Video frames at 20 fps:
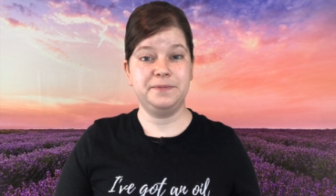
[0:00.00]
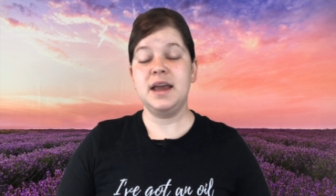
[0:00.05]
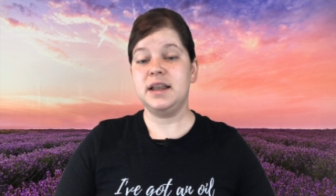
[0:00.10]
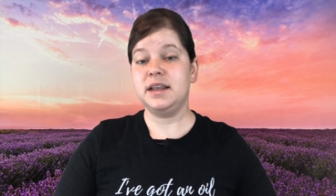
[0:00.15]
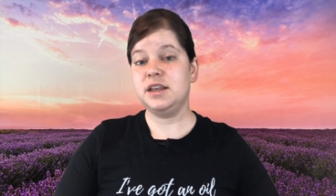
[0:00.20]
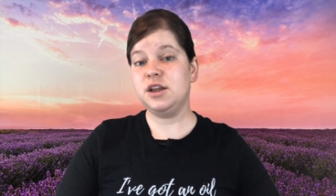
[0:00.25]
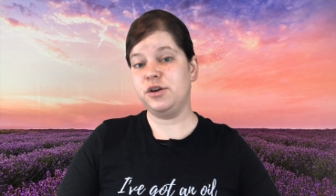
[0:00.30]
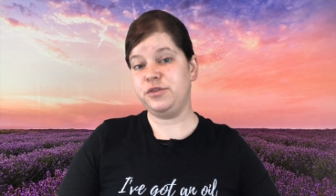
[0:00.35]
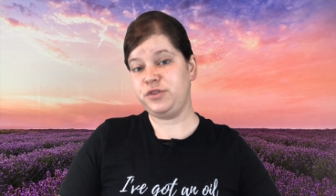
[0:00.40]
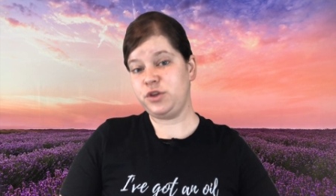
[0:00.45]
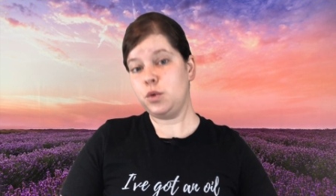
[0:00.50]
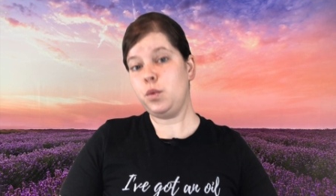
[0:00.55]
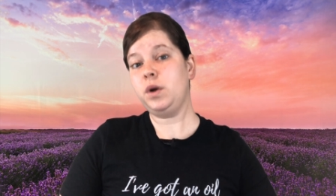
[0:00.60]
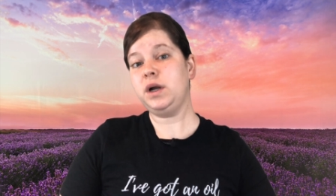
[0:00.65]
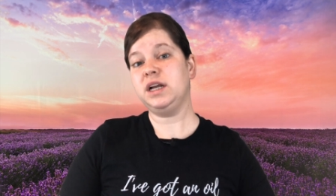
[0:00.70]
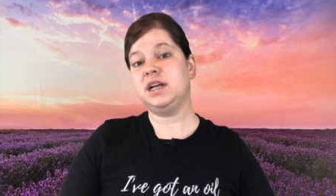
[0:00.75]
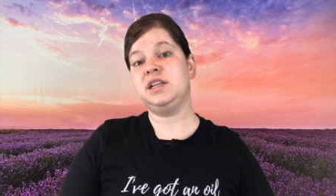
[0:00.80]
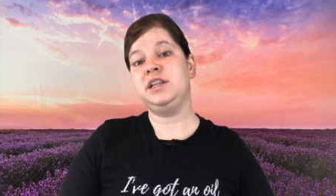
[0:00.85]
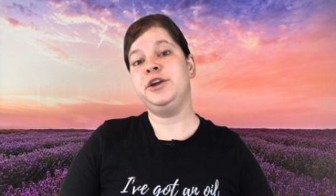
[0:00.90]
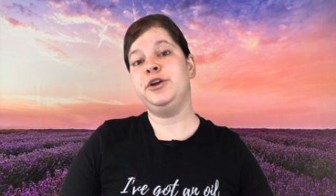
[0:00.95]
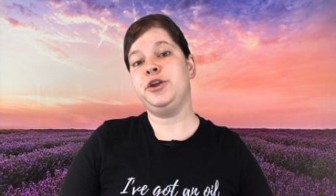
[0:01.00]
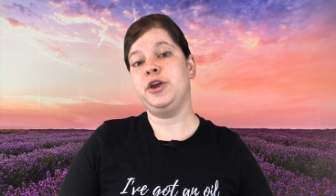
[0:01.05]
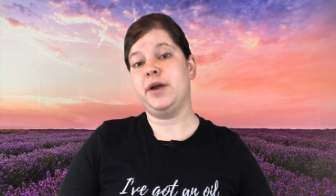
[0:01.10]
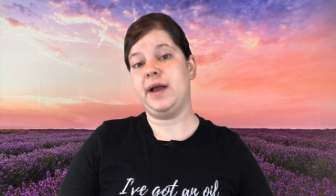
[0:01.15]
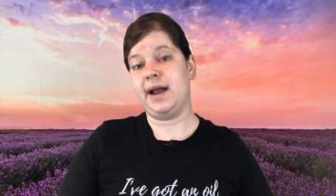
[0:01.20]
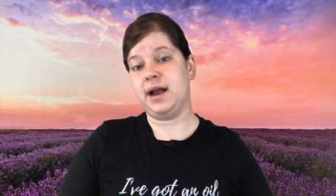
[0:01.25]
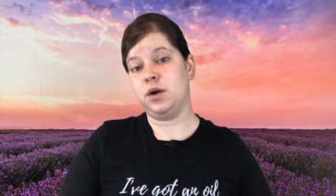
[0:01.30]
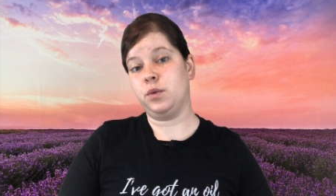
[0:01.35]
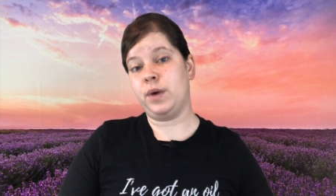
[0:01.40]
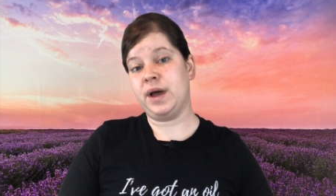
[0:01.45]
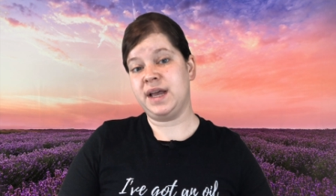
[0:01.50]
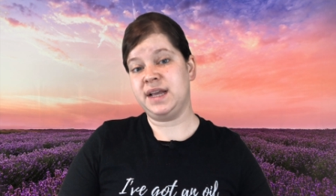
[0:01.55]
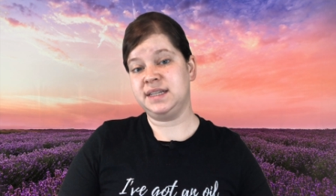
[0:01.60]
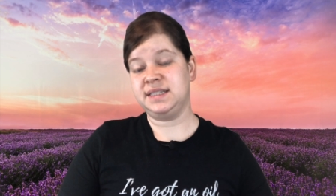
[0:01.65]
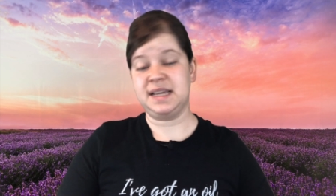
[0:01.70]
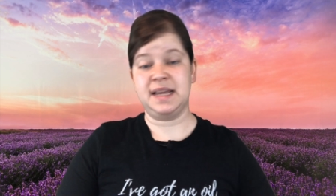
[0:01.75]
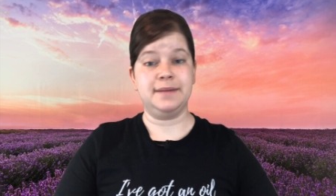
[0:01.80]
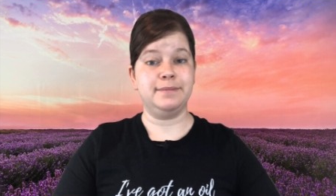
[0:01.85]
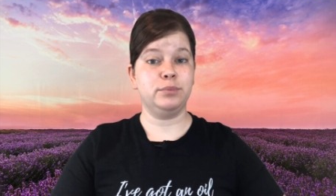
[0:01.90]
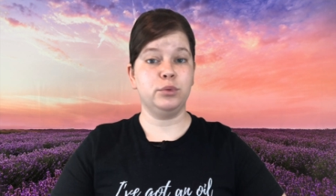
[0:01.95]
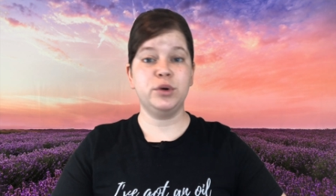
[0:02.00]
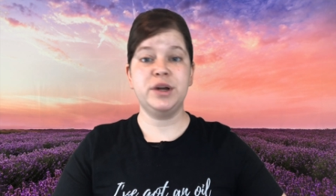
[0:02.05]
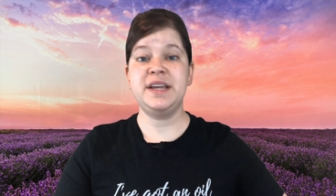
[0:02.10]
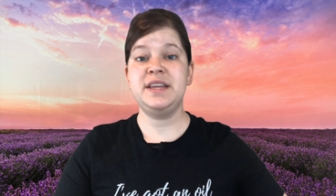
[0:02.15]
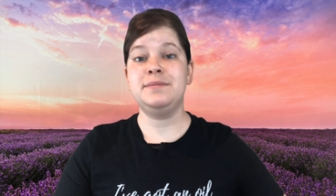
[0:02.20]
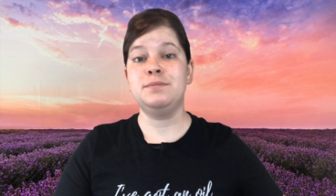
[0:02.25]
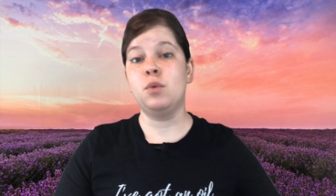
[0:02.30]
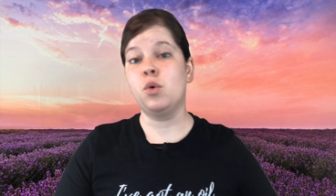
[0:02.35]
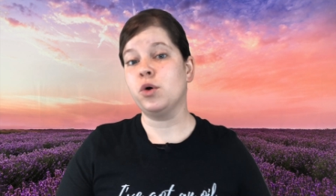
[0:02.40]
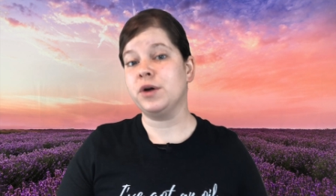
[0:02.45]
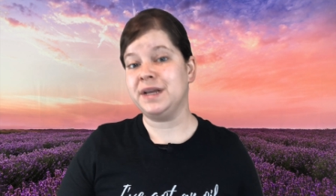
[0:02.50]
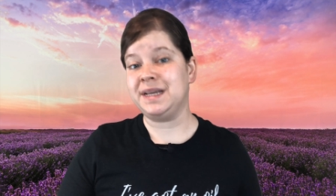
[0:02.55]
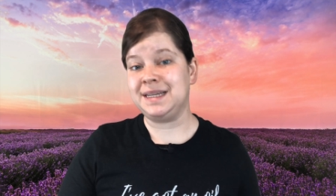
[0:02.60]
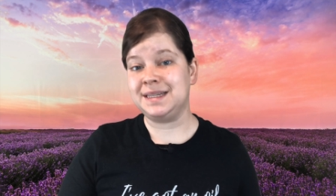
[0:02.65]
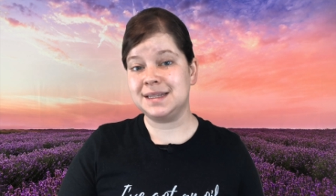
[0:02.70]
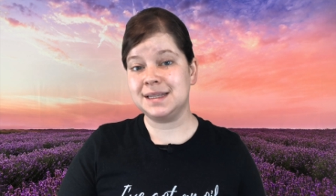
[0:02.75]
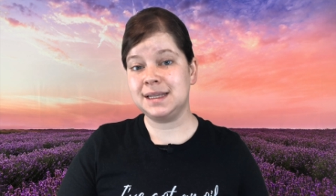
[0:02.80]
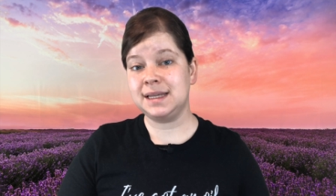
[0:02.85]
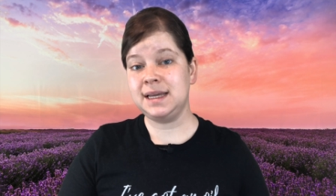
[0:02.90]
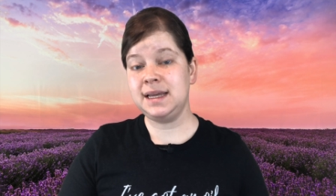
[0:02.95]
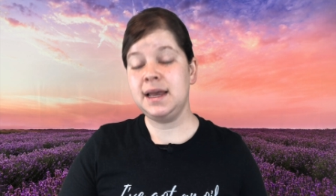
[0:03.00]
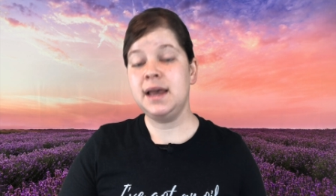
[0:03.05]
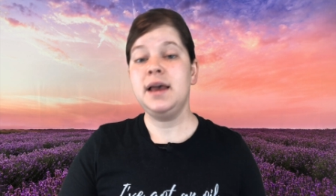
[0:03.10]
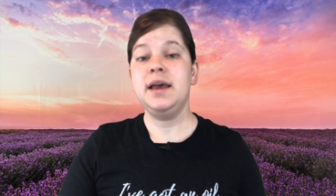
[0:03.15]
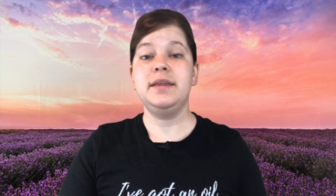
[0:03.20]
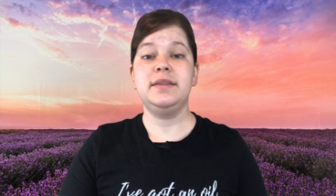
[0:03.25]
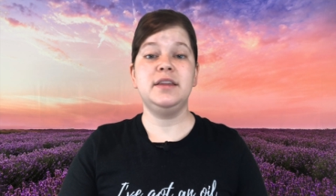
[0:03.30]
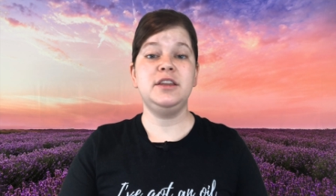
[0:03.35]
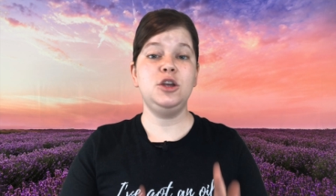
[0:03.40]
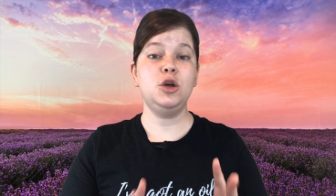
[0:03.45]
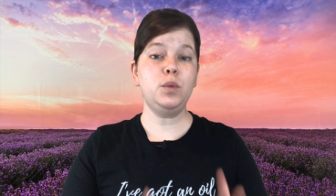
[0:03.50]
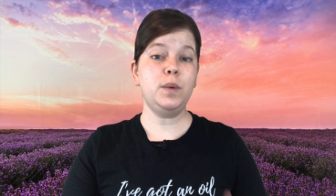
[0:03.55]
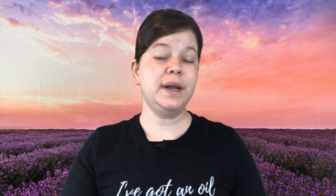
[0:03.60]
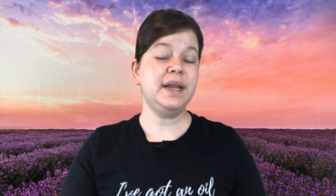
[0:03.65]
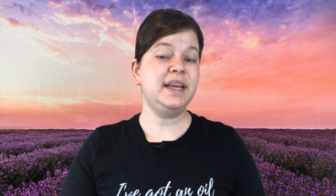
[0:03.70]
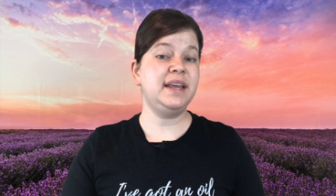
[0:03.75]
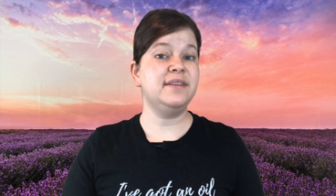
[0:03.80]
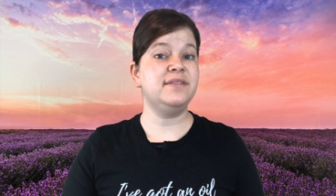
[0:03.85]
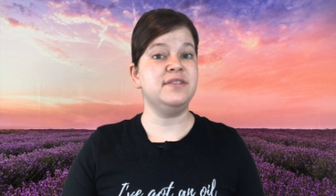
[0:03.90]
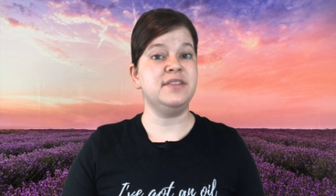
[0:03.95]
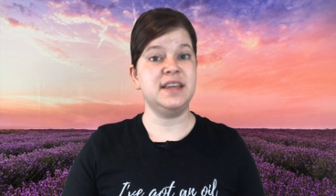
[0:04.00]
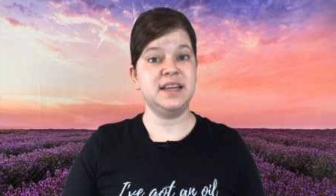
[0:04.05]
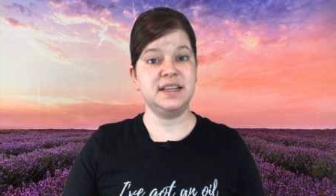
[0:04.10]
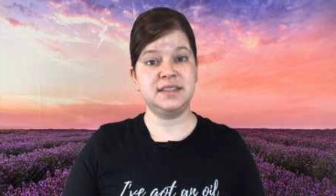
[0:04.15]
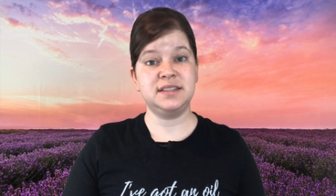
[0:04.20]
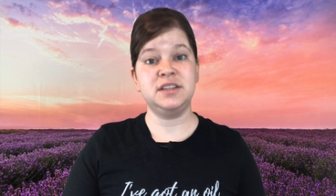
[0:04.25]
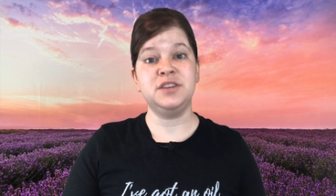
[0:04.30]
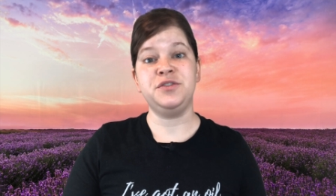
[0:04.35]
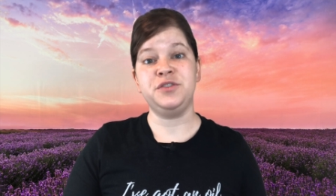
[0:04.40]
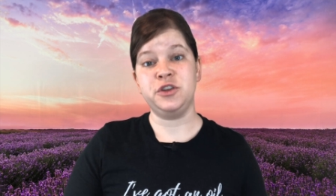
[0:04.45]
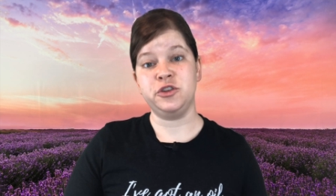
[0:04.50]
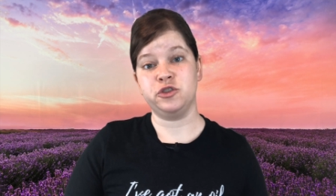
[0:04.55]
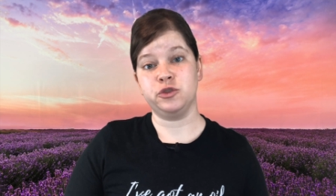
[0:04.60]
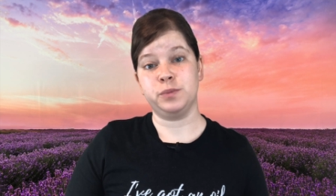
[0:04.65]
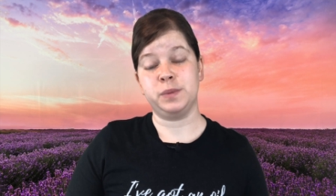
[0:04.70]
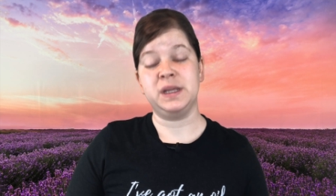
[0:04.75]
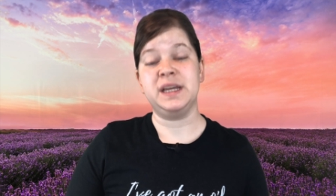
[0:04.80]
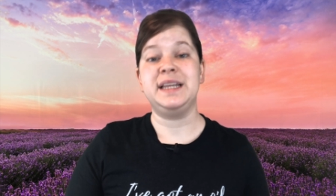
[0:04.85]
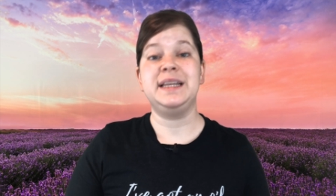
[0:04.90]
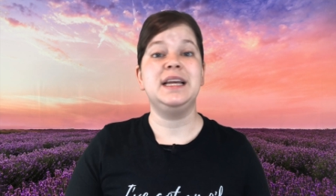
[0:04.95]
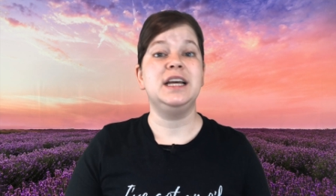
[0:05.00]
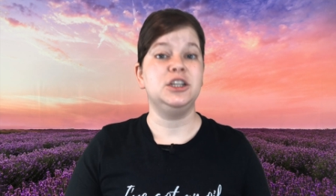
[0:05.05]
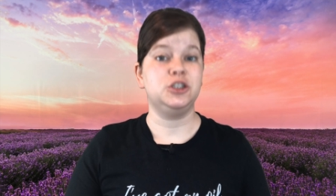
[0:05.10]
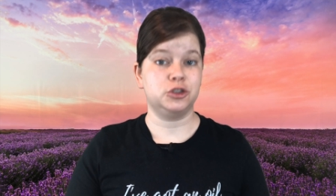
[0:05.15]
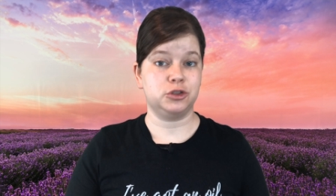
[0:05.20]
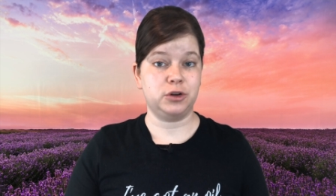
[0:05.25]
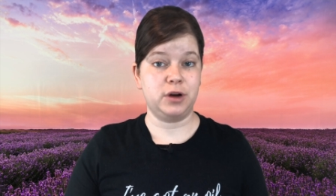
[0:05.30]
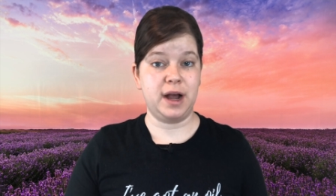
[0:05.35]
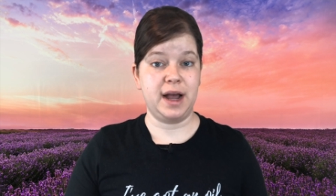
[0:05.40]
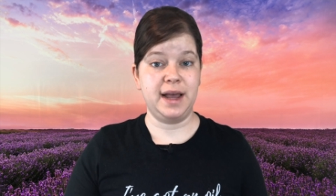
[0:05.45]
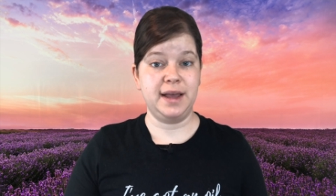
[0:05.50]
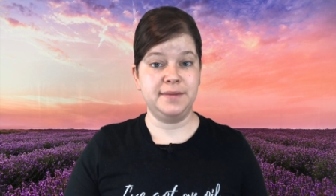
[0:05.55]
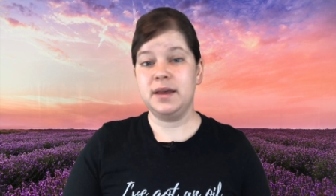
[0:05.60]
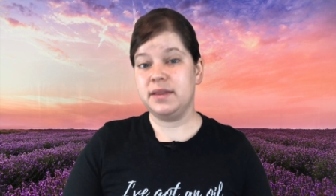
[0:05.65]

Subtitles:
Now, if you want to clear your airways and breathe more easily, then you'll want to give this diffuser blend a try.